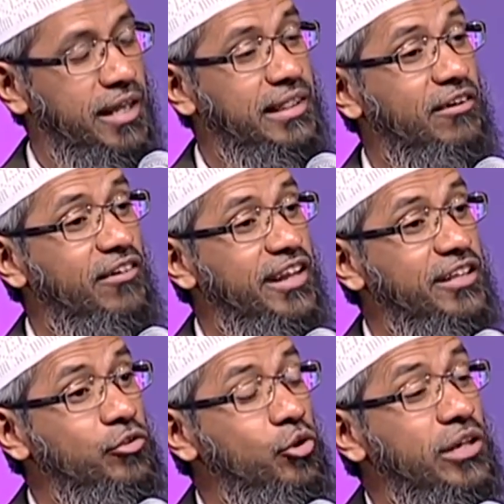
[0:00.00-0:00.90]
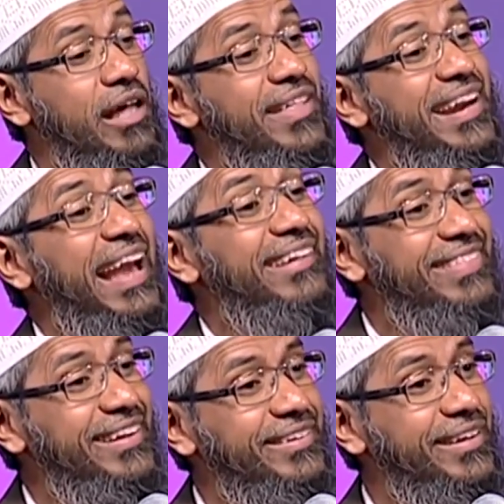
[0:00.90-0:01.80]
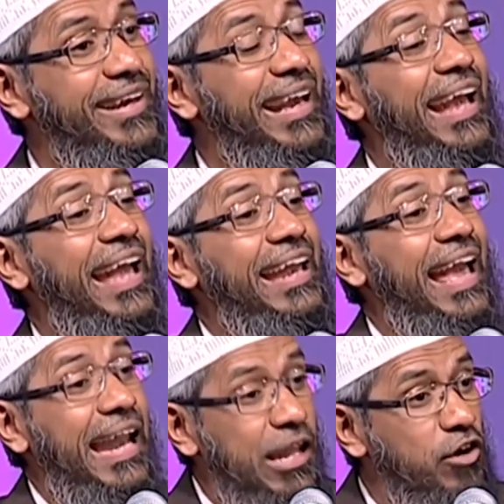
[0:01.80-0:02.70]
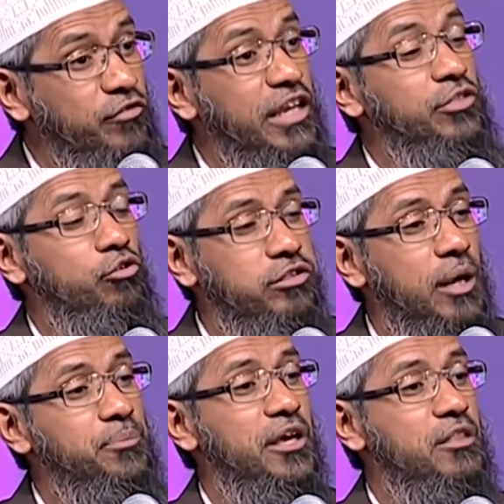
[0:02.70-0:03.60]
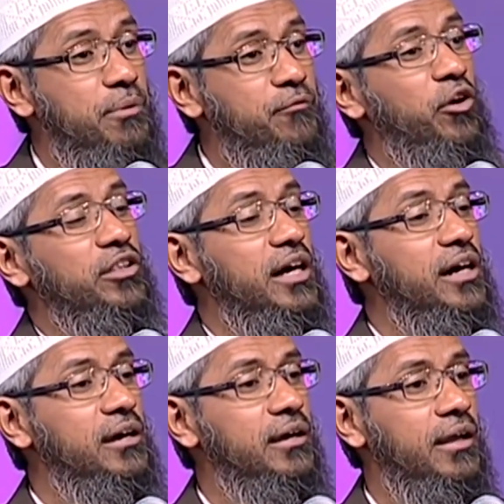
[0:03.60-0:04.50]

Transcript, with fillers: The word Hindu doesn't exist in any of the Hindu scriptures before the